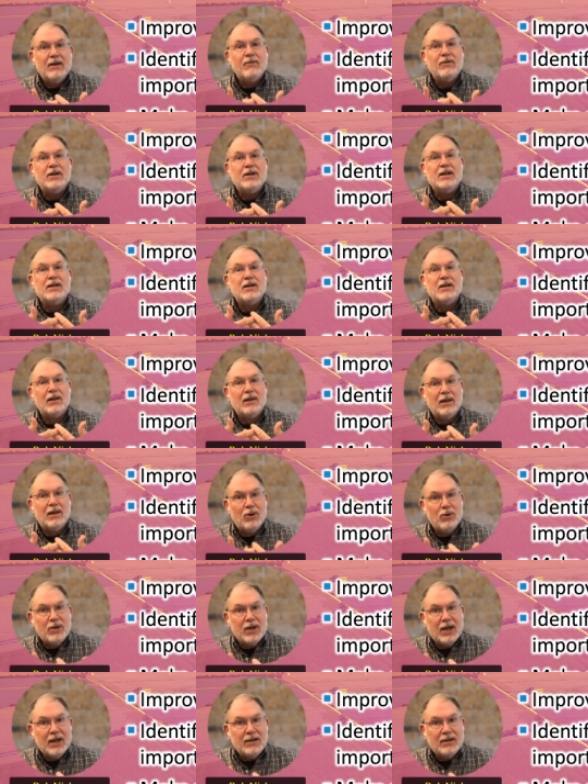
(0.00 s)
We need to
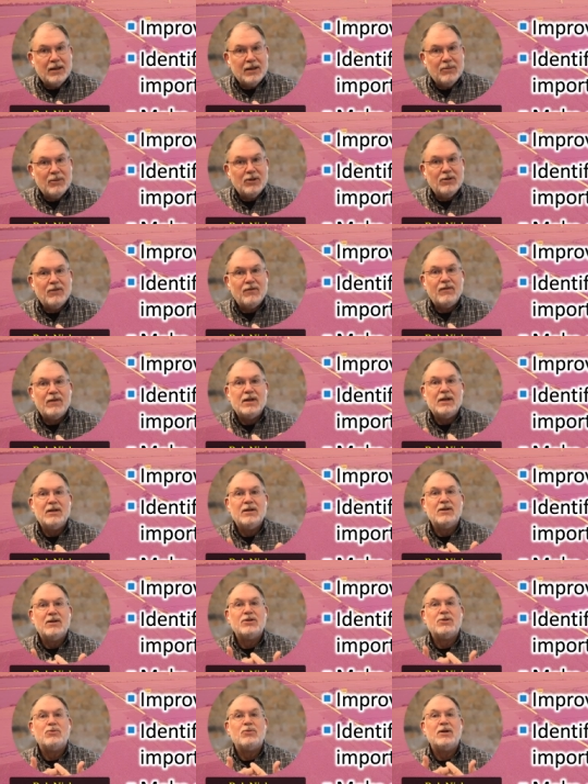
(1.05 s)
locate them in the
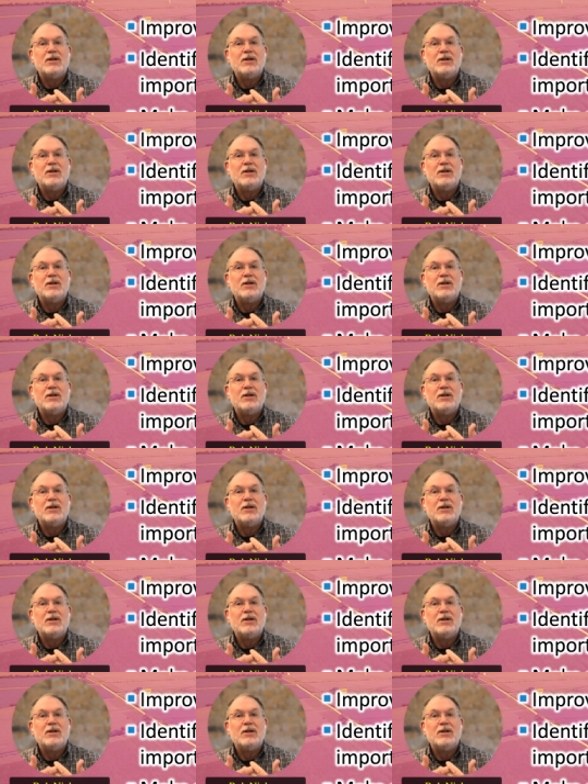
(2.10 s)
fields.